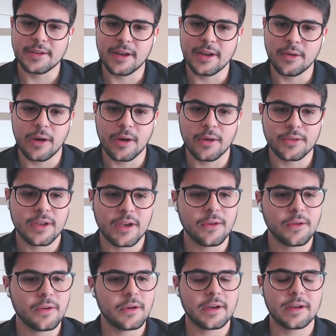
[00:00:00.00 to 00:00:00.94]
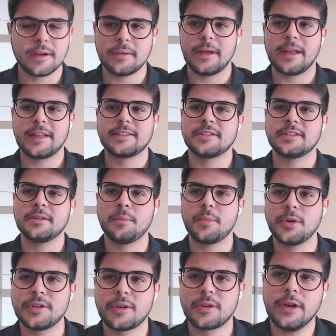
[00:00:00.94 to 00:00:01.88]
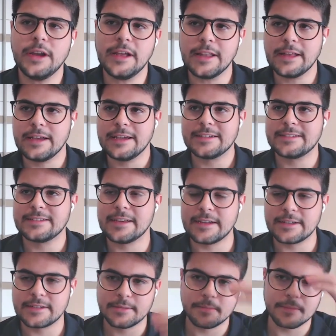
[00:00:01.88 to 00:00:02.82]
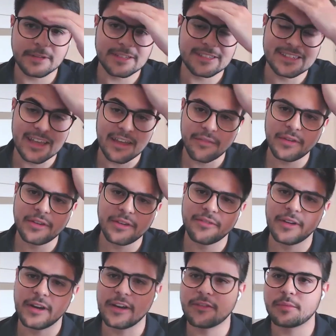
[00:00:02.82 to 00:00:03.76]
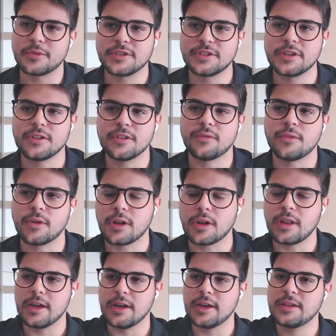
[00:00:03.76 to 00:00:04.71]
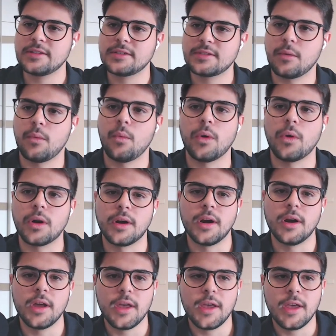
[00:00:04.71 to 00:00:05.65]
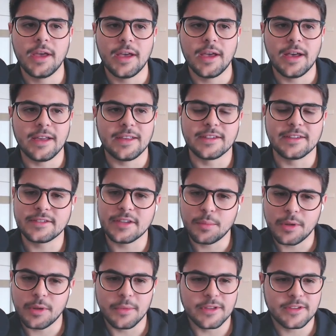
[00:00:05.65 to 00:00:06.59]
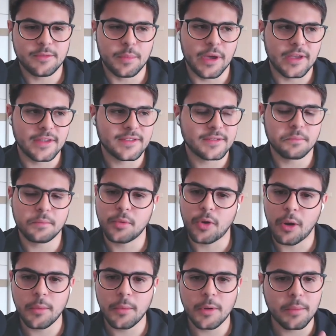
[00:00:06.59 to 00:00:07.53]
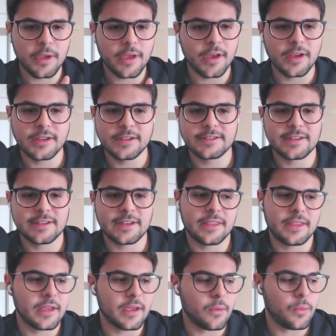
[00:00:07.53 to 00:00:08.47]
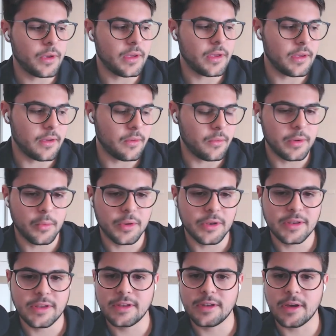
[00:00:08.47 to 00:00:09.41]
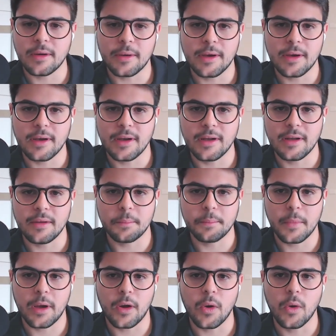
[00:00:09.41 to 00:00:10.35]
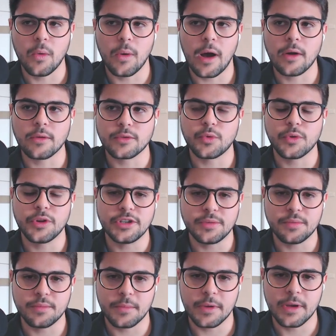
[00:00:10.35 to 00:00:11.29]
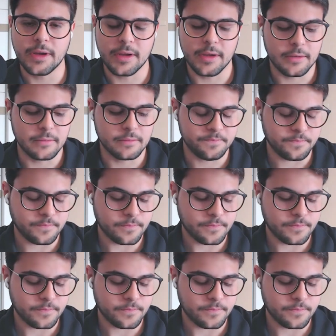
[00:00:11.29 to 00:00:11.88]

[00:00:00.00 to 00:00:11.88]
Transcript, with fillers: I'll, I'll tell you, uh, at some point, I realized that 75% of our clients were in the supplement space probably because i think we we, we did a, a, a whole outreach uh, um,